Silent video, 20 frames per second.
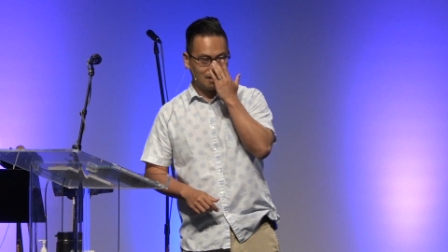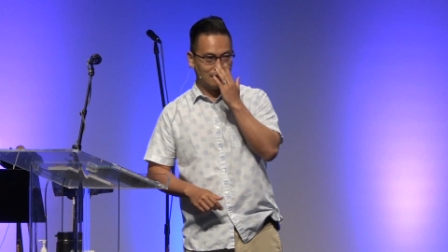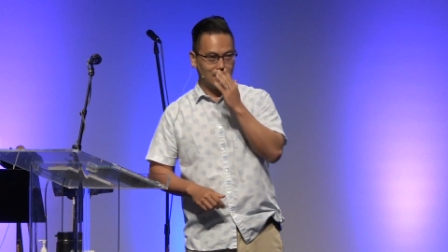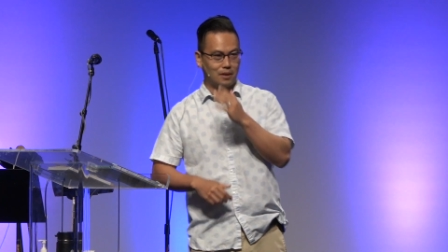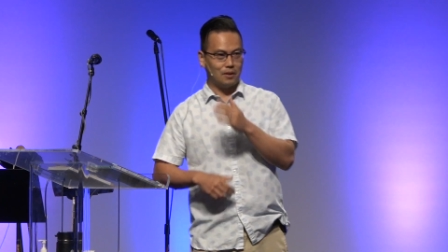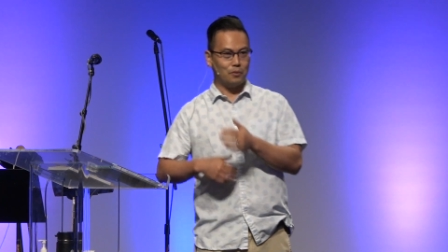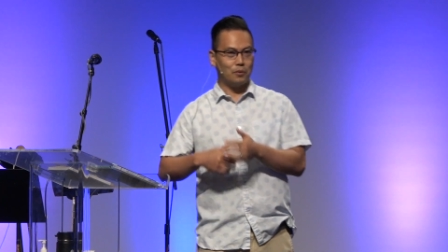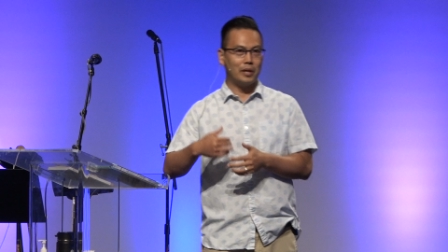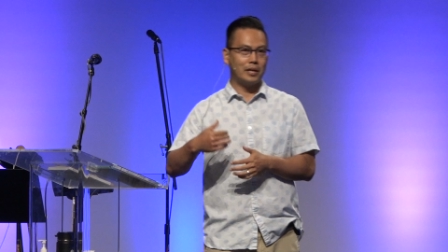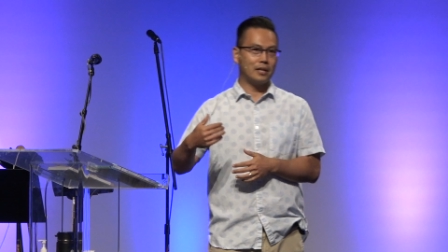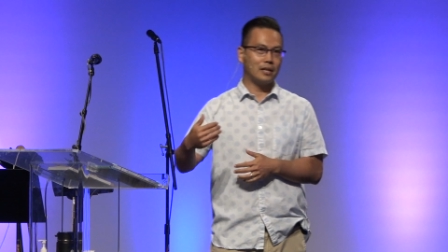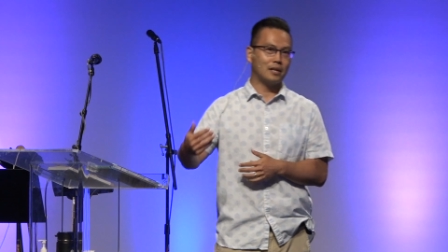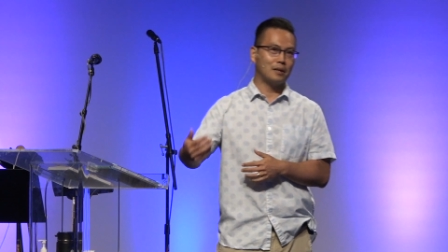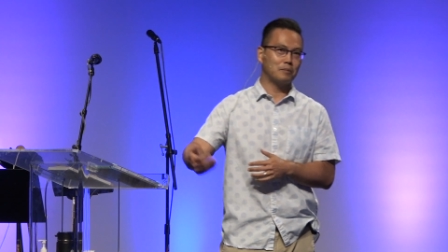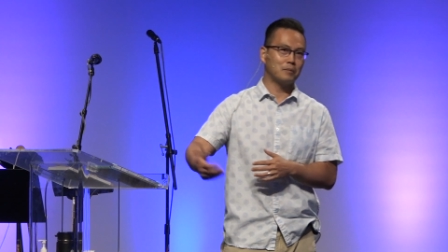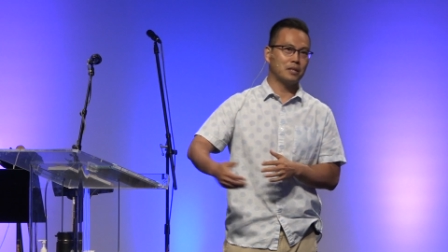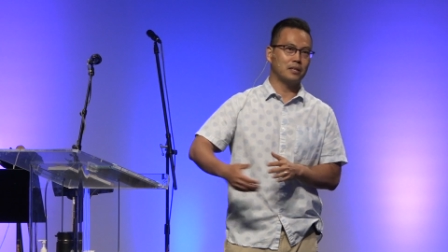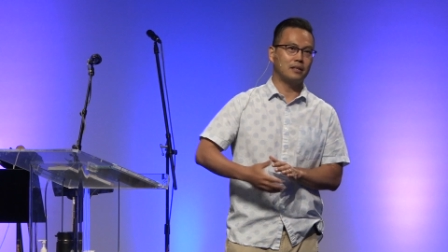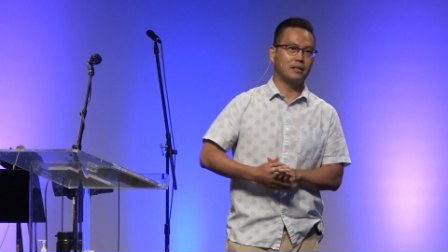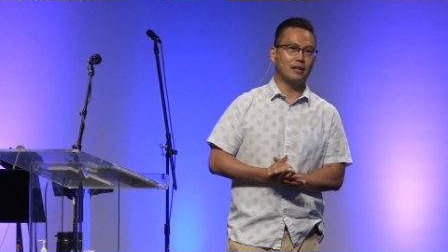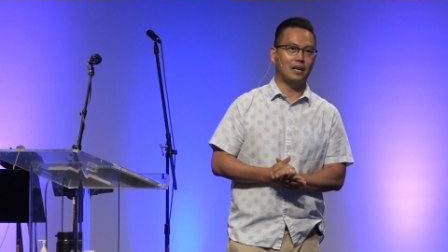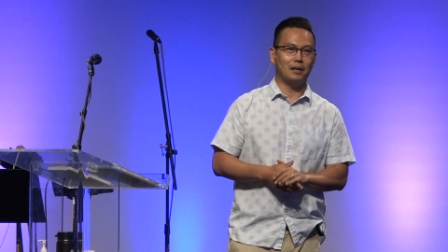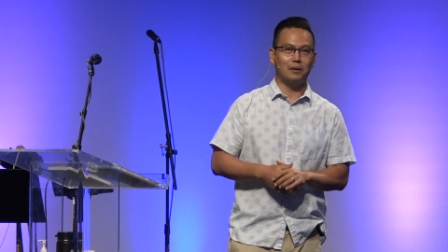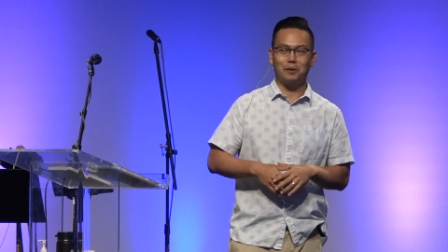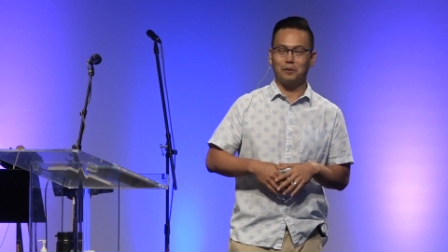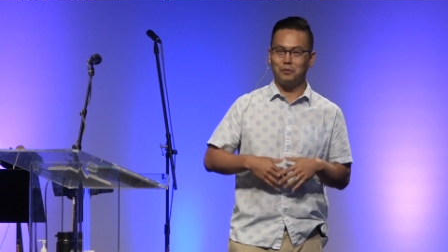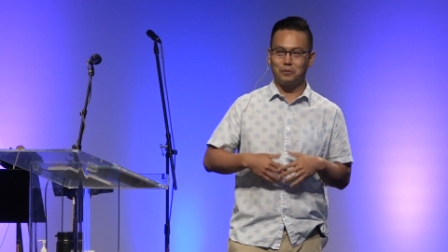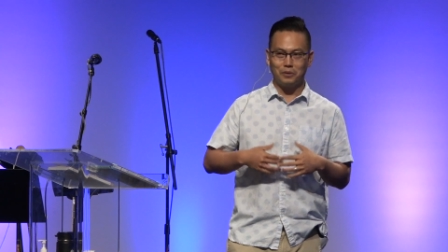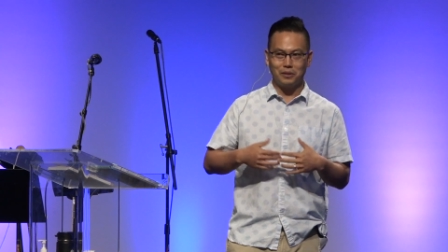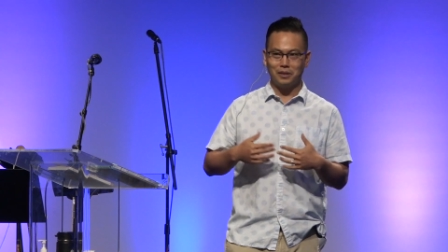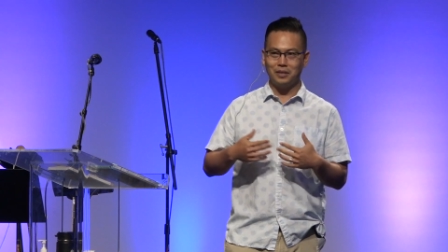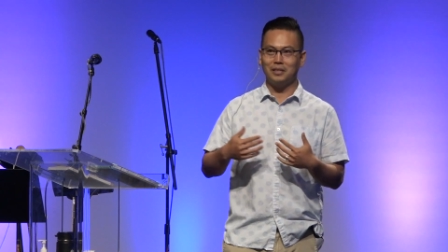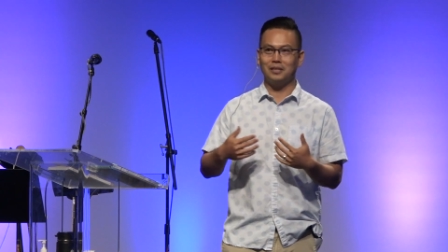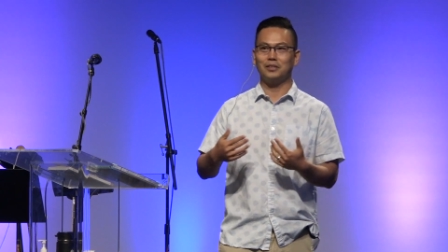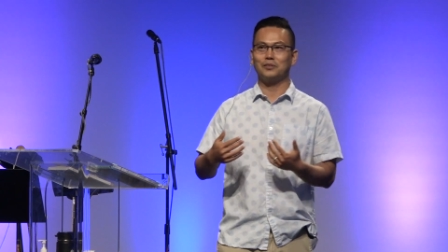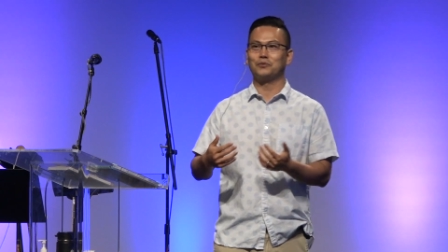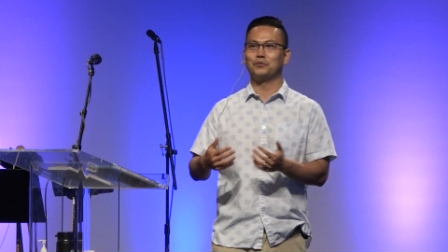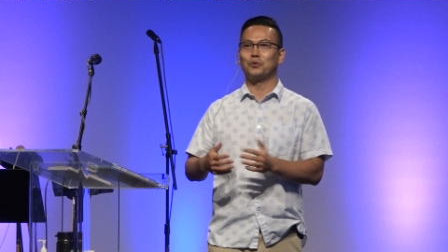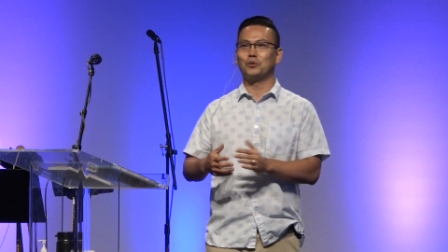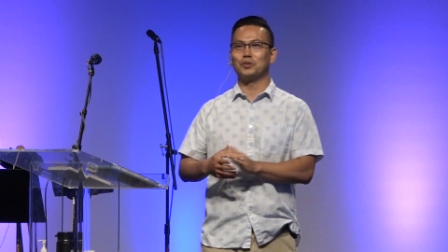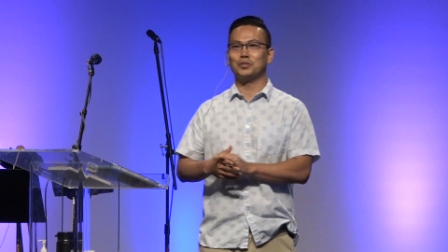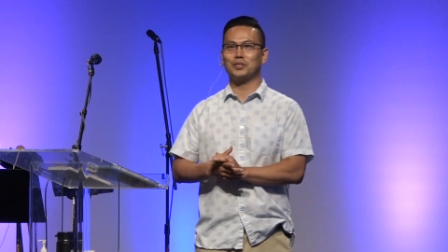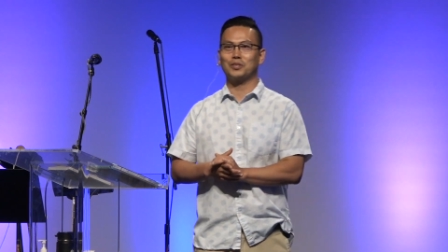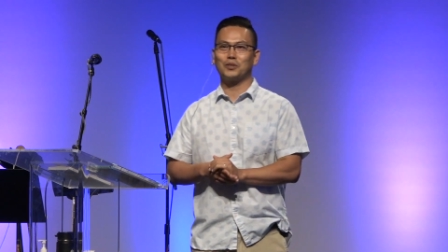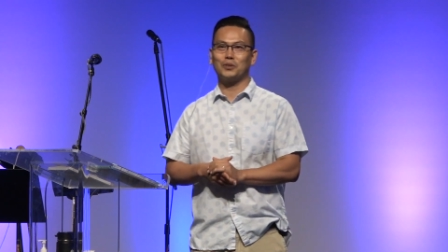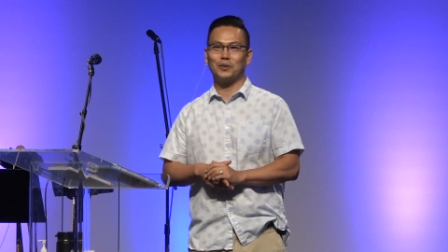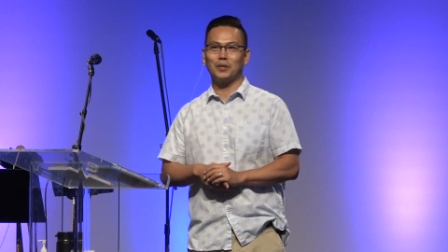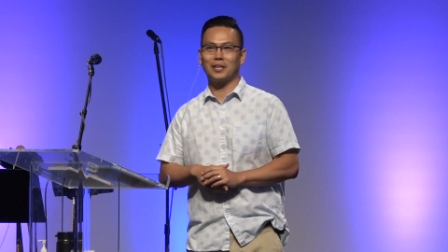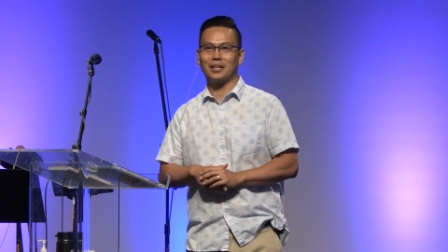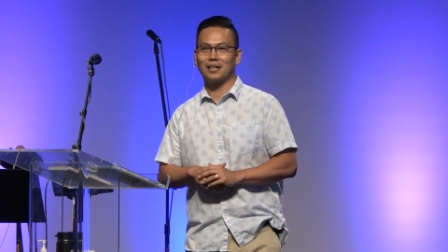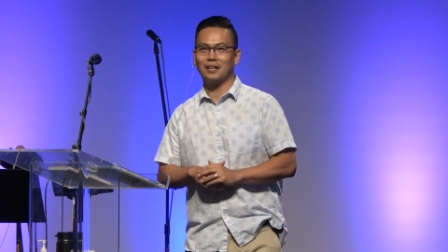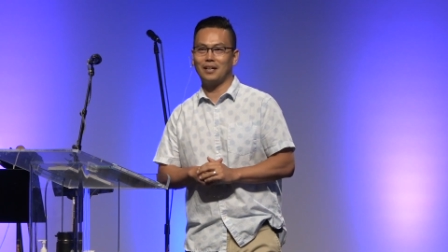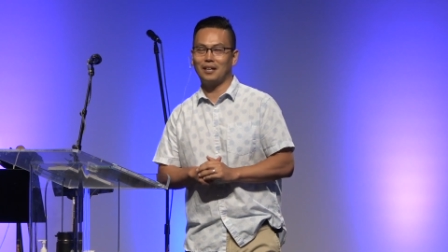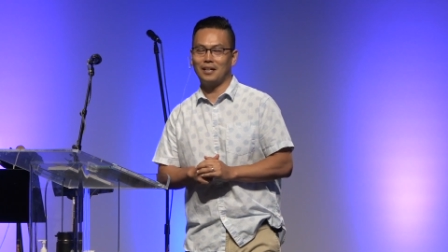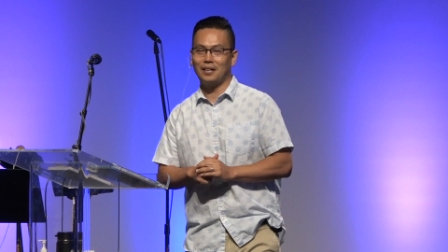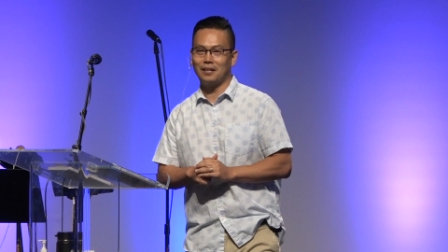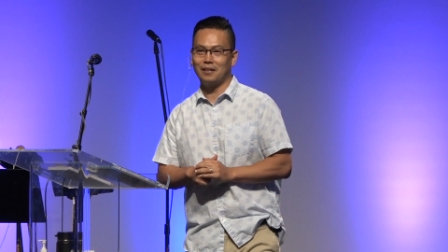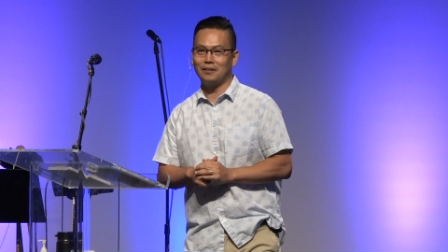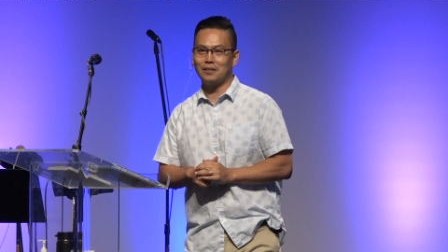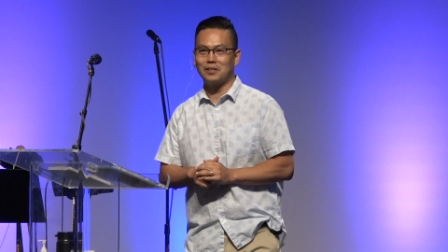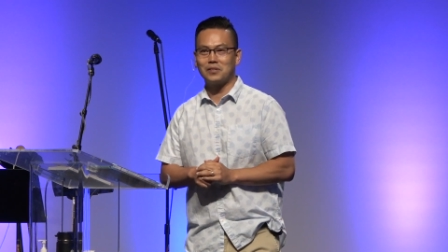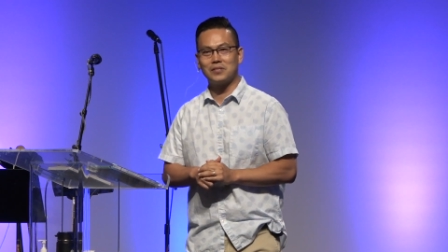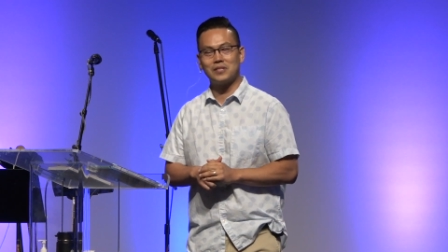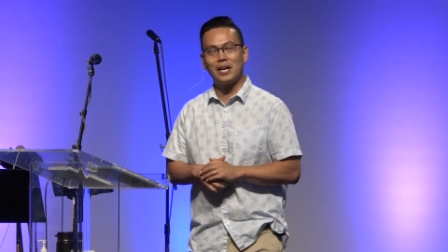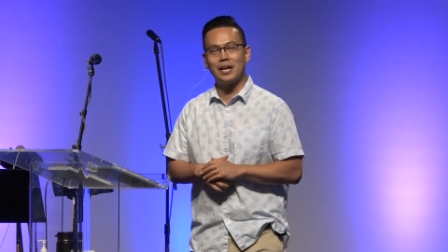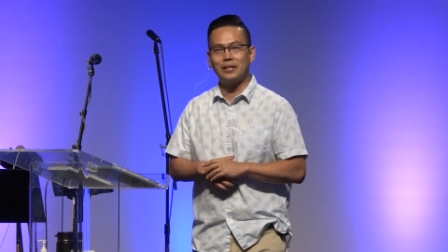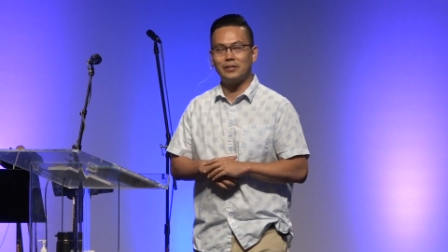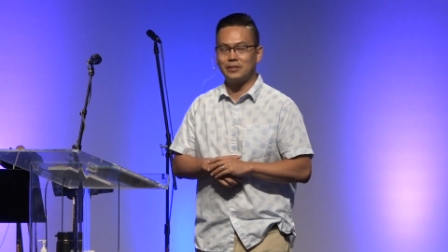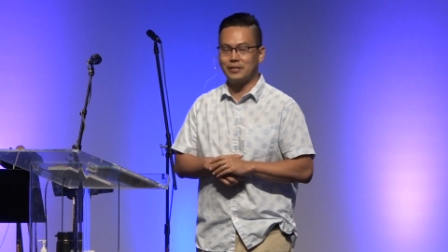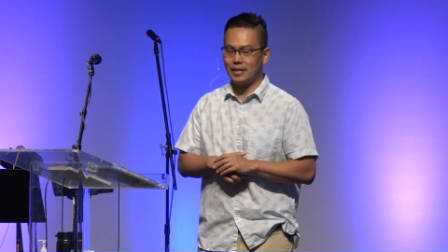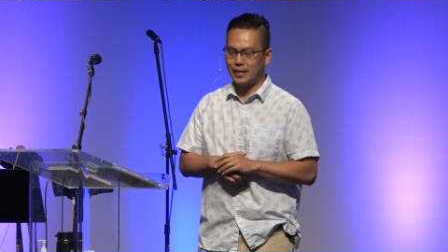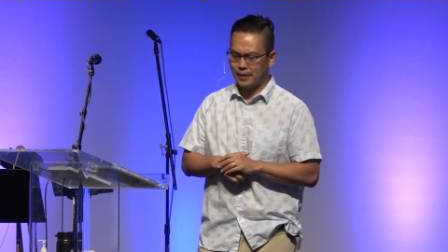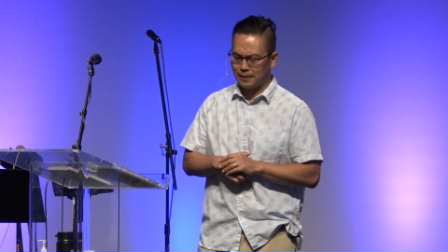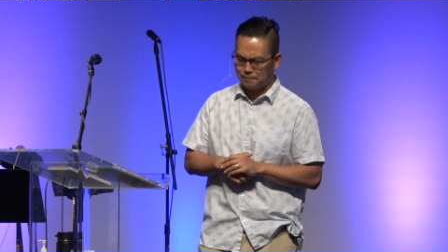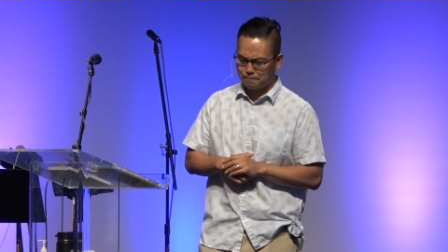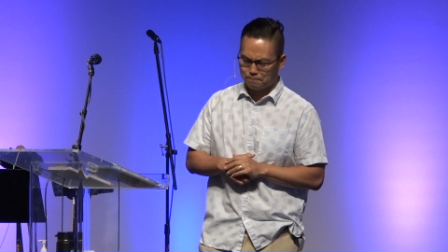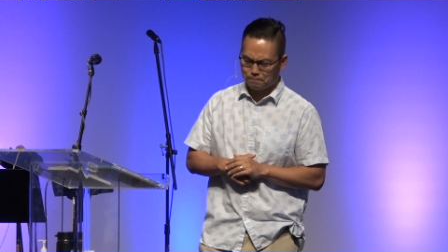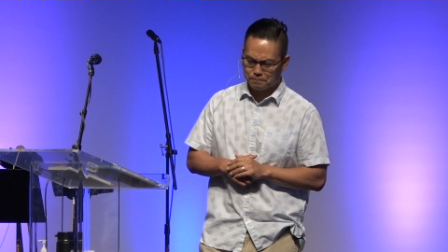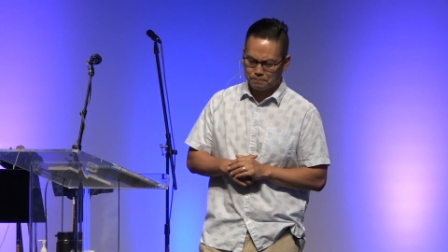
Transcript: a wedding I'm gonna, I really look forward to going uh, this Saturday,